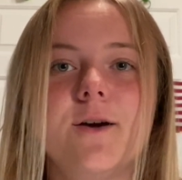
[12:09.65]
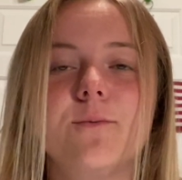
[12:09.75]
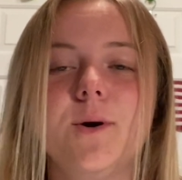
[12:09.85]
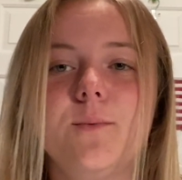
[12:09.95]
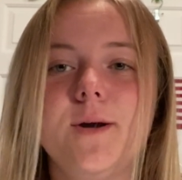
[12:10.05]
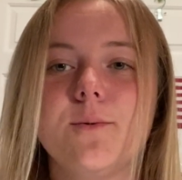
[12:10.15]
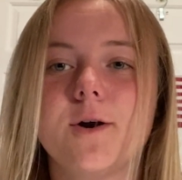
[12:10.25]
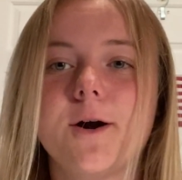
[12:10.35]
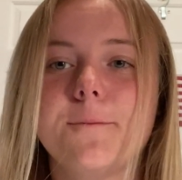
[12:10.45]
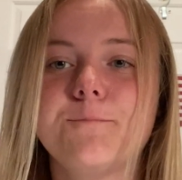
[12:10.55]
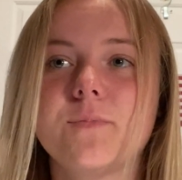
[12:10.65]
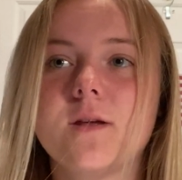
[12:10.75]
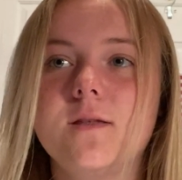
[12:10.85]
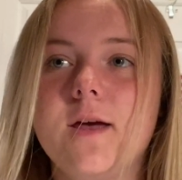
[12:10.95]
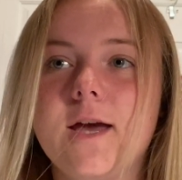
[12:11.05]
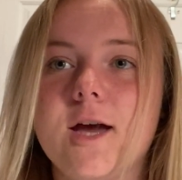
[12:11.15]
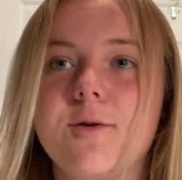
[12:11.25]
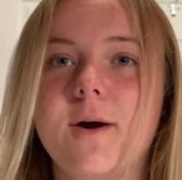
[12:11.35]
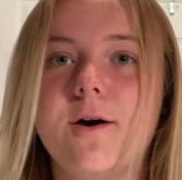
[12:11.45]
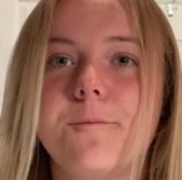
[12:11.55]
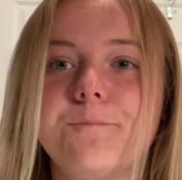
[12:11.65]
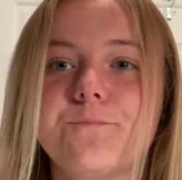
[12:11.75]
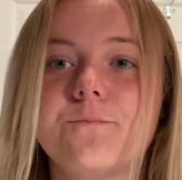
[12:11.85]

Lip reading: when we were thinking about